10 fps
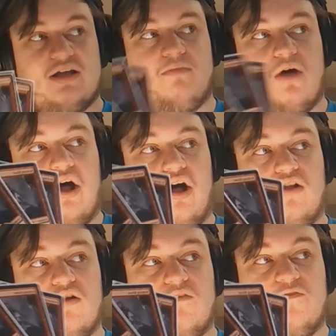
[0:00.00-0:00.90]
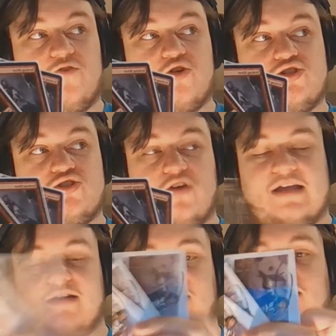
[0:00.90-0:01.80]
all first
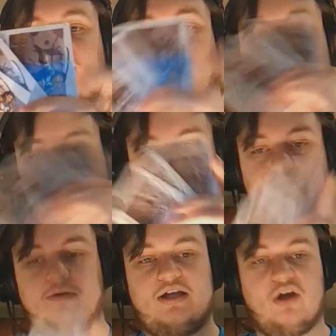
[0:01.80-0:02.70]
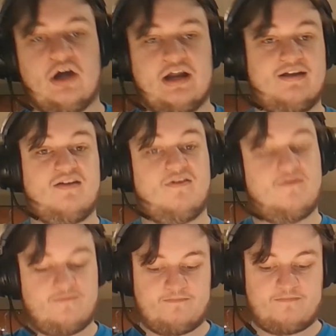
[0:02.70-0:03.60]
strike. Really good,
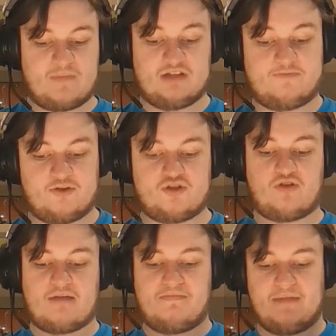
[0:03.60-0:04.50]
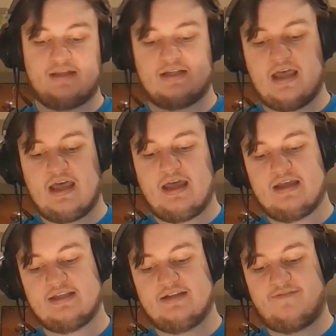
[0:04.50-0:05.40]
because first strike means
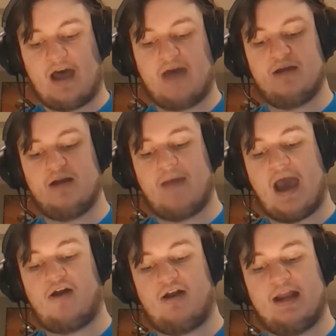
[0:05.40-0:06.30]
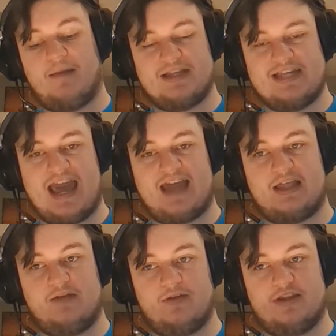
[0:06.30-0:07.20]
is if I'm in a battle and I'm
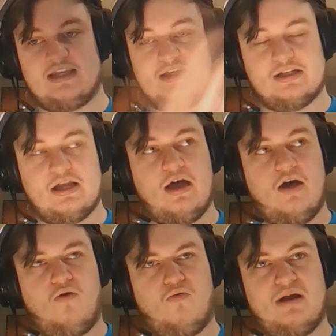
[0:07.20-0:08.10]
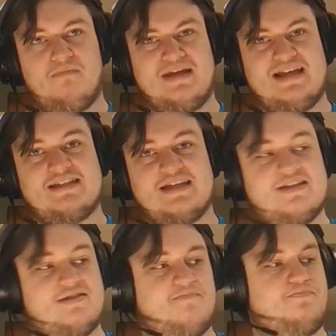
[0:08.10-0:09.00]
attacking with these, what it means
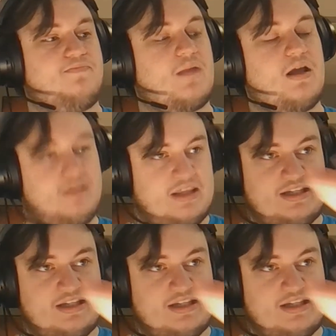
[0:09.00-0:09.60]
is this